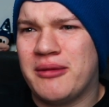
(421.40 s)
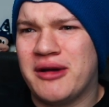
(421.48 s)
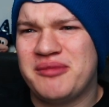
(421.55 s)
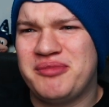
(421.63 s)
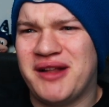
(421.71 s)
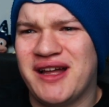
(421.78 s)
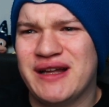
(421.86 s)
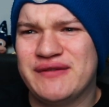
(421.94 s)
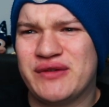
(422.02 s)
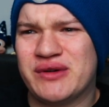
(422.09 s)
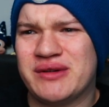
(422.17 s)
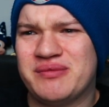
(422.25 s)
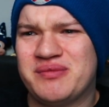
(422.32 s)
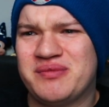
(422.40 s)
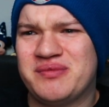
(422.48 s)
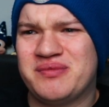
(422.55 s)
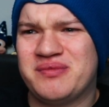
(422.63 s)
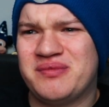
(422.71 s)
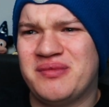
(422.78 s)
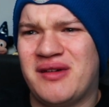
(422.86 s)
Am I applying for a?
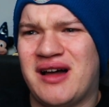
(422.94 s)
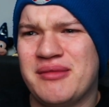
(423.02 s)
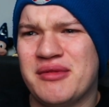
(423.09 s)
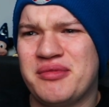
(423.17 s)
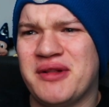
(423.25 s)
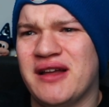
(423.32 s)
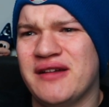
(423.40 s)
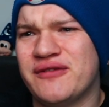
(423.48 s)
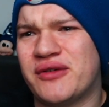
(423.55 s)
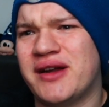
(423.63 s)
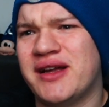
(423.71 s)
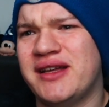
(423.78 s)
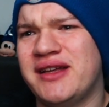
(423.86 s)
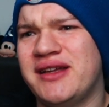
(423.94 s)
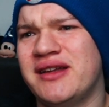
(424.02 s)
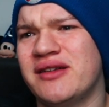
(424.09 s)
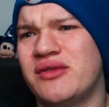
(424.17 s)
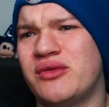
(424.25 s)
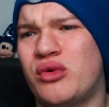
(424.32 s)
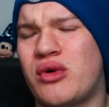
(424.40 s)
I'm applying for a
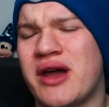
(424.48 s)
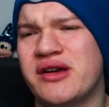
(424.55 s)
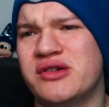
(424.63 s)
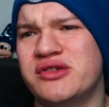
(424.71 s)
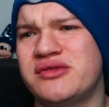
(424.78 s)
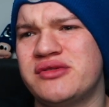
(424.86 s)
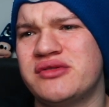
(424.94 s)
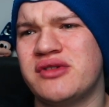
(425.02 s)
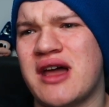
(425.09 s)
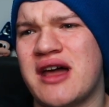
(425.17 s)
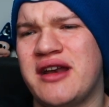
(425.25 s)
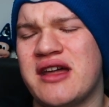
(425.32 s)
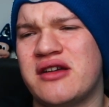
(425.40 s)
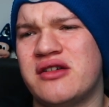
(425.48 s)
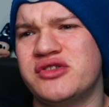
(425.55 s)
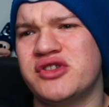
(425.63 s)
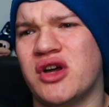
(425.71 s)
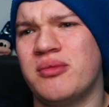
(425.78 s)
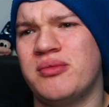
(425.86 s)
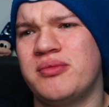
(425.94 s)
writer and editor
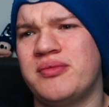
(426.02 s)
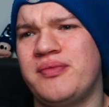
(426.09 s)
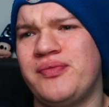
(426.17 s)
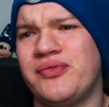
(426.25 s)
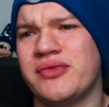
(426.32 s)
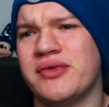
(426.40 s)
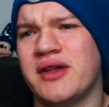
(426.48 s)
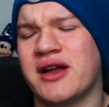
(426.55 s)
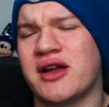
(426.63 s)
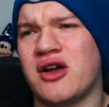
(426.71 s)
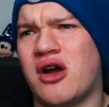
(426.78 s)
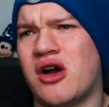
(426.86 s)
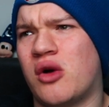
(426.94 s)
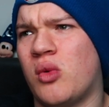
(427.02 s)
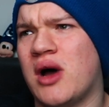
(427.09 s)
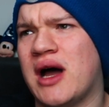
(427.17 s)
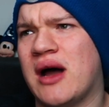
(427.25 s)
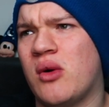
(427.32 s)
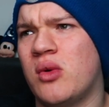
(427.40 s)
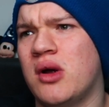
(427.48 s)
job at
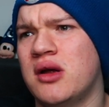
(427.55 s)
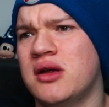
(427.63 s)
Carwow.